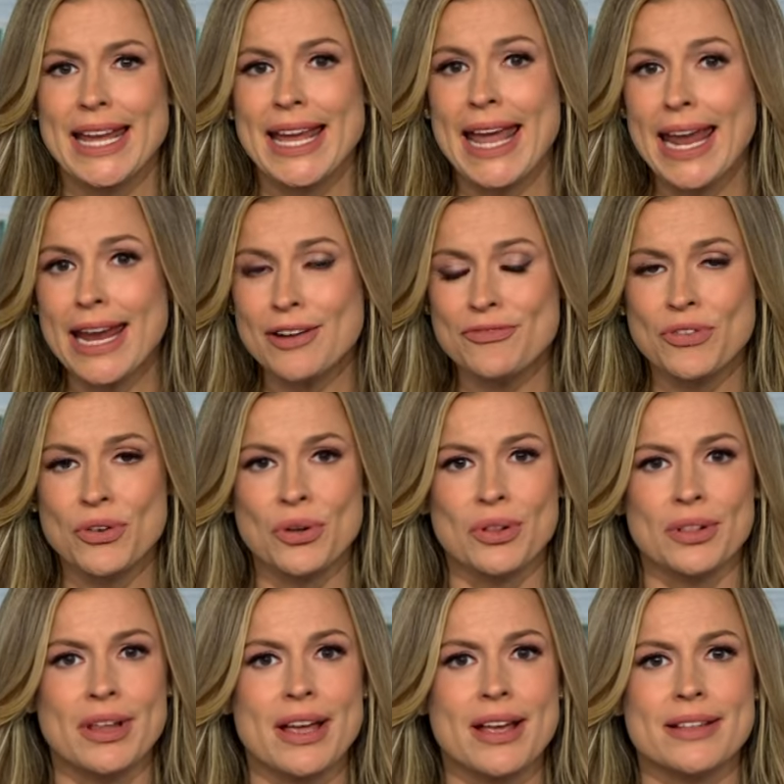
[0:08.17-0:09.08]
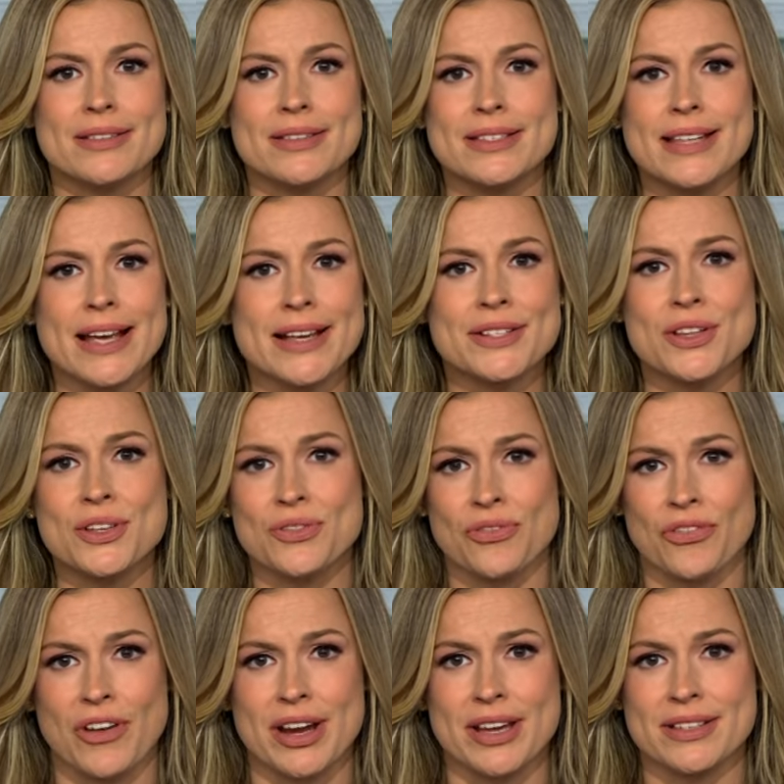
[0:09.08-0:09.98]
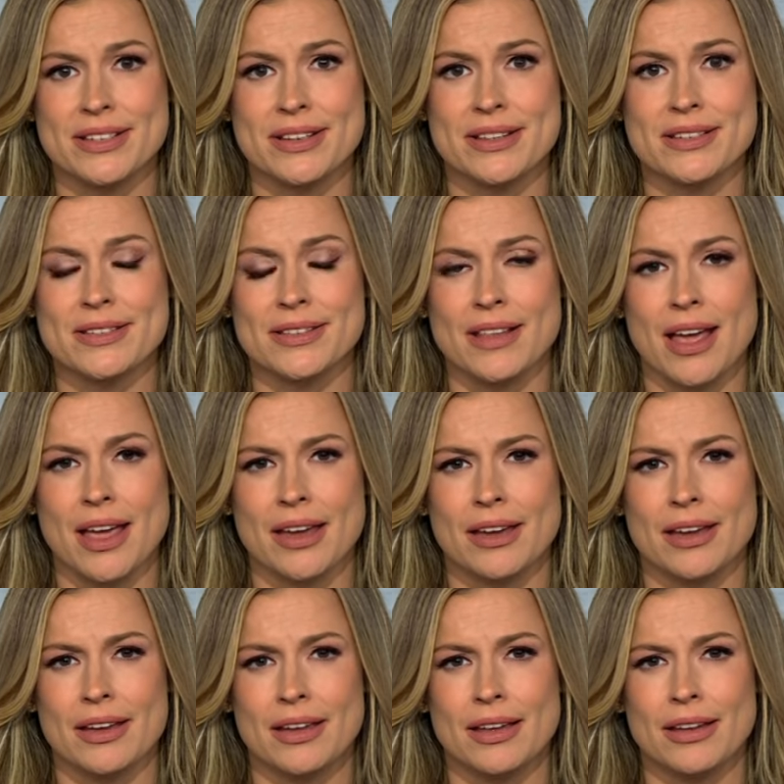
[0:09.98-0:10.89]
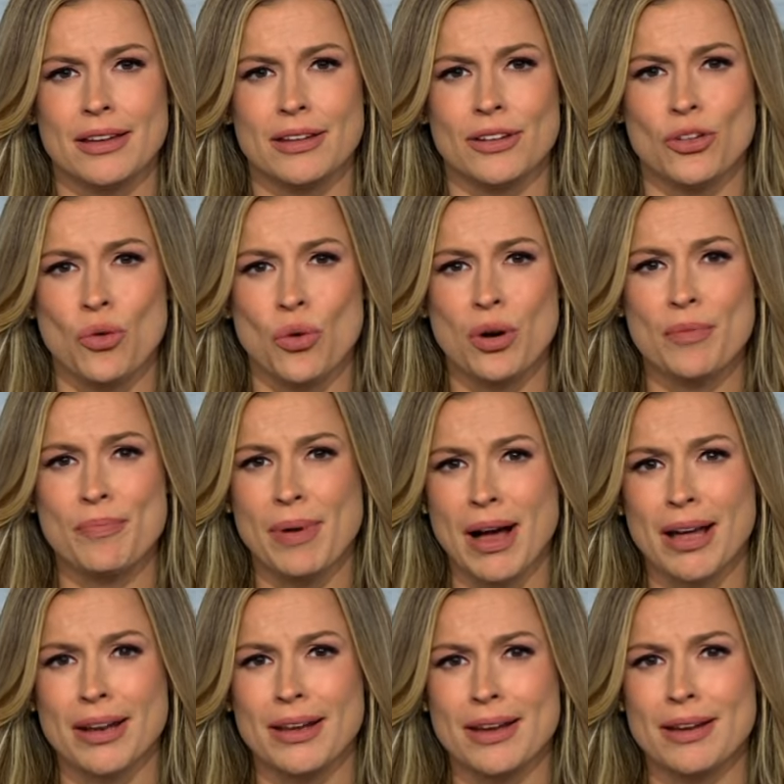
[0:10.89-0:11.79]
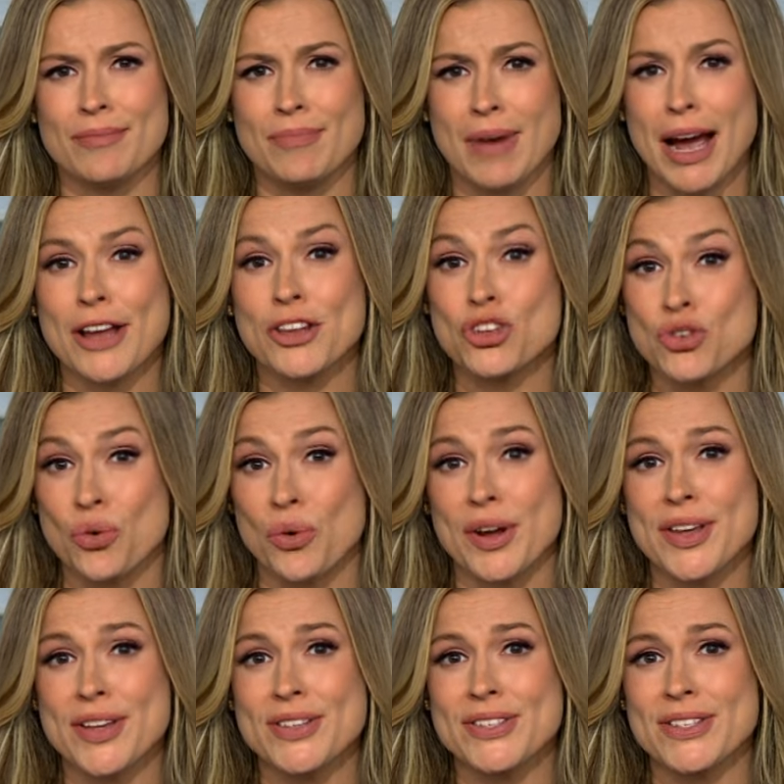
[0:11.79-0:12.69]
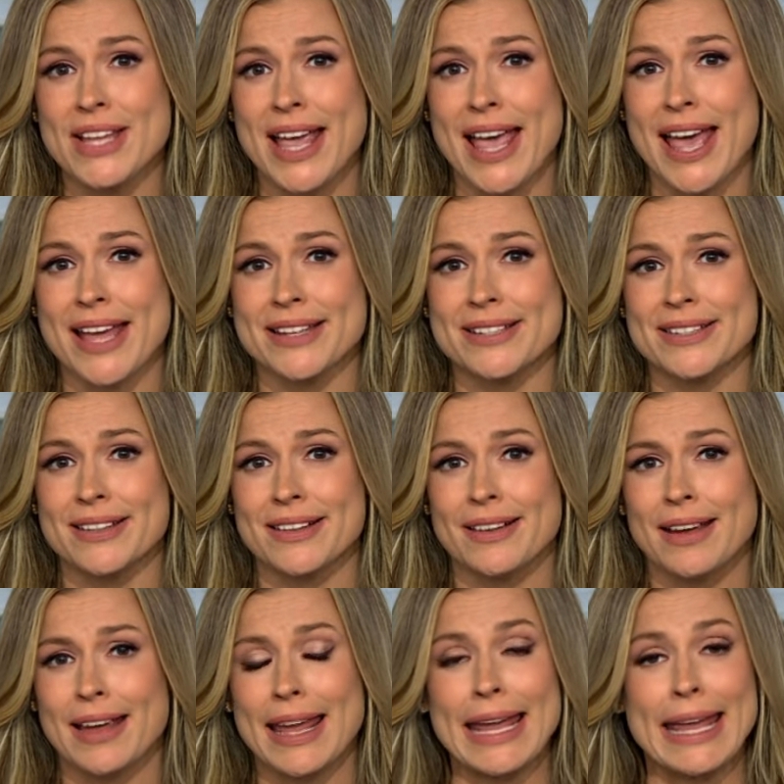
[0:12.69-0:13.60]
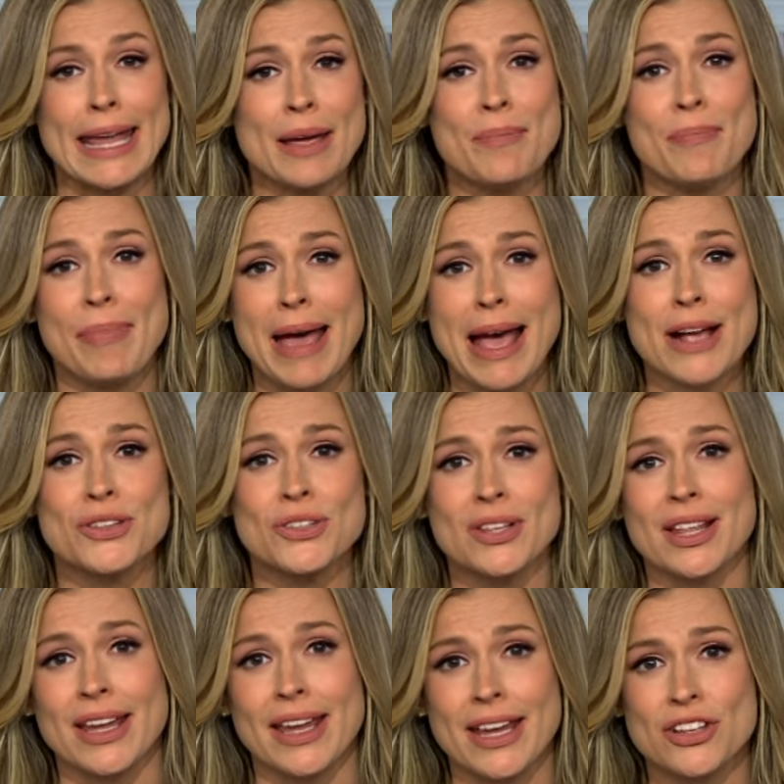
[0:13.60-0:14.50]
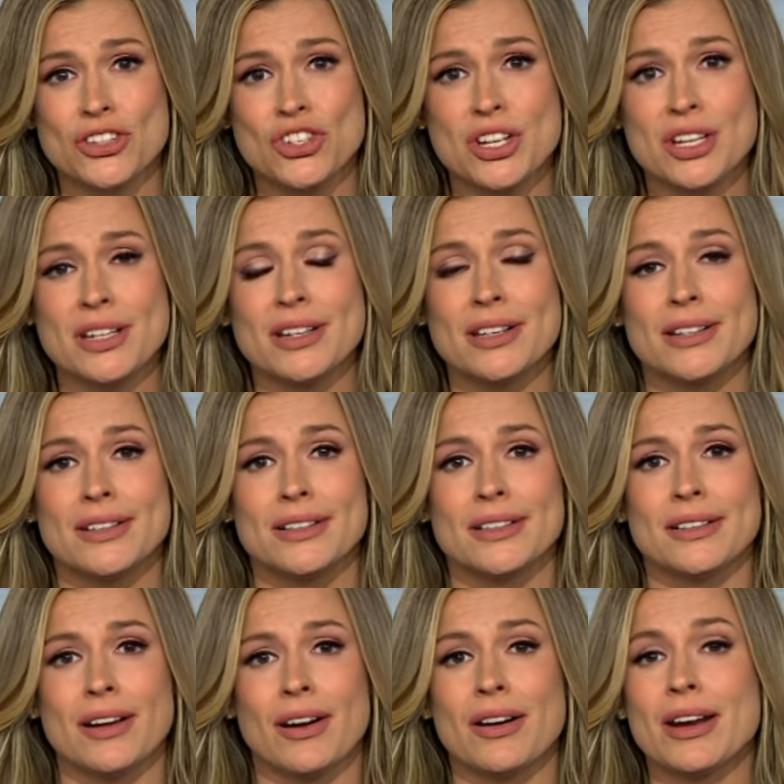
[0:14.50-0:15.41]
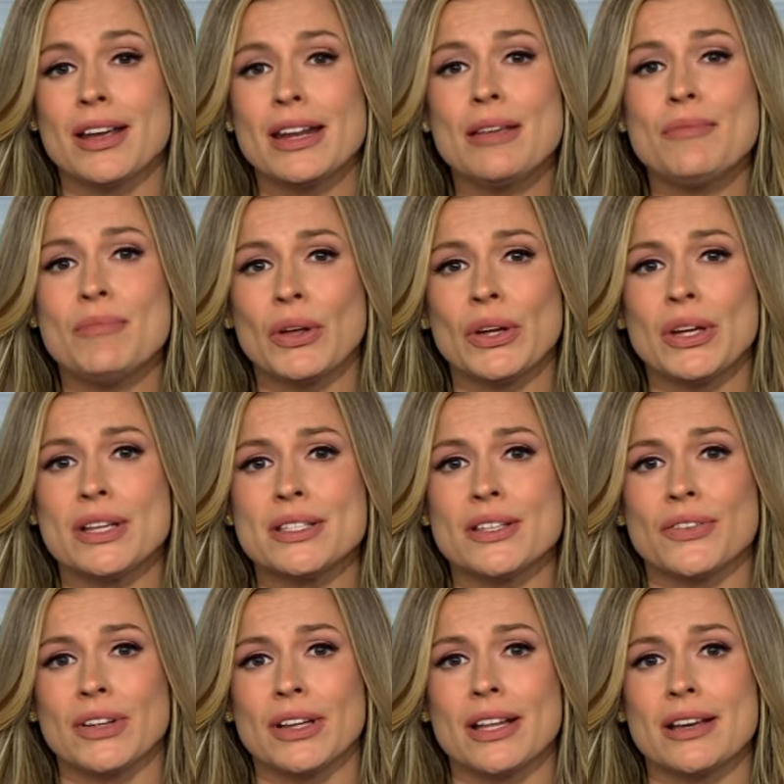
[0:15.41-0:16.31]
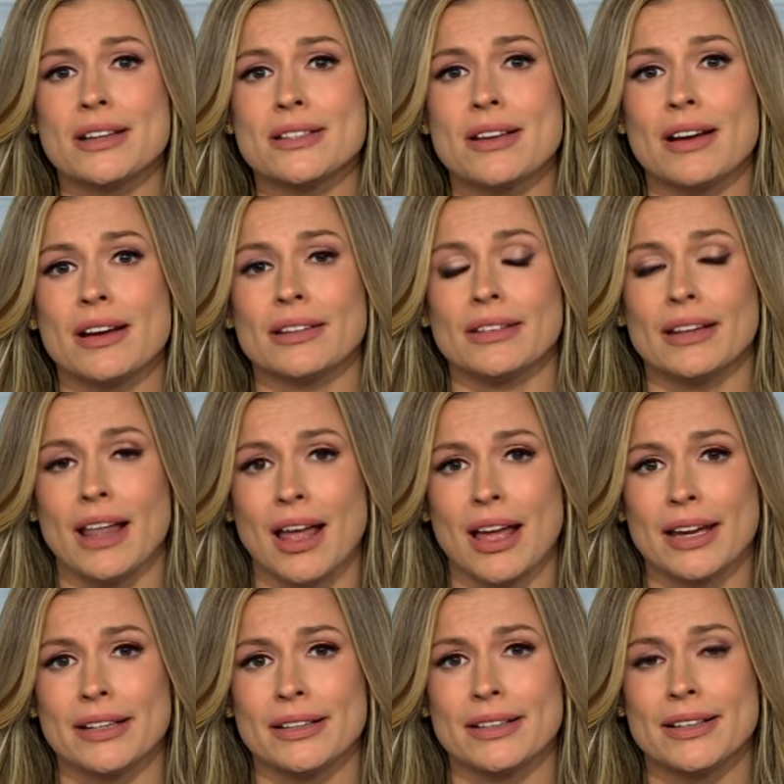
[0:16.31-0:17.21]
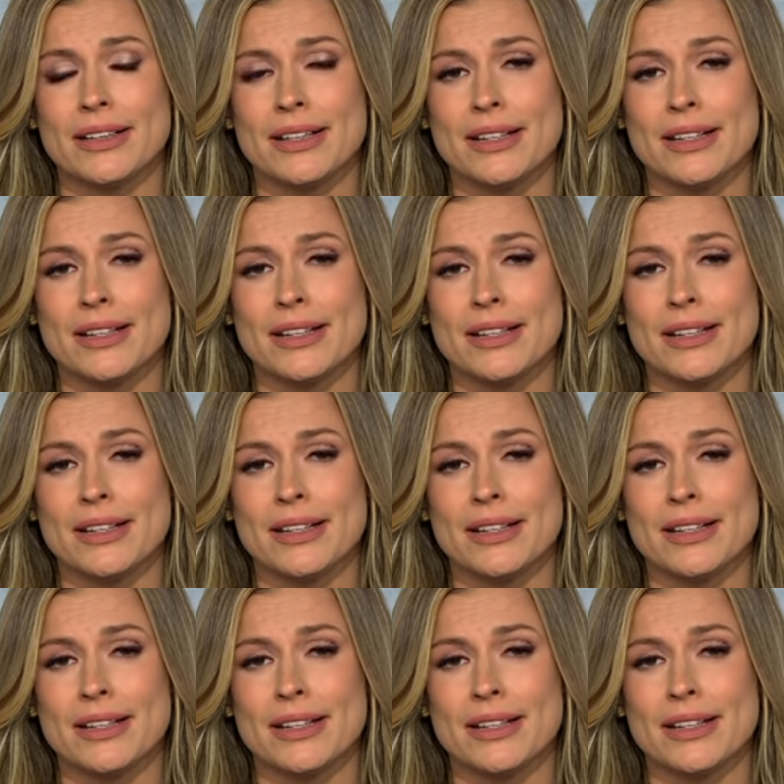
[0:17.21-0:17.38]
Hateful and sexist phrases like "your body, my choice" and "get back to the kitchen" are getting millions of clicks online.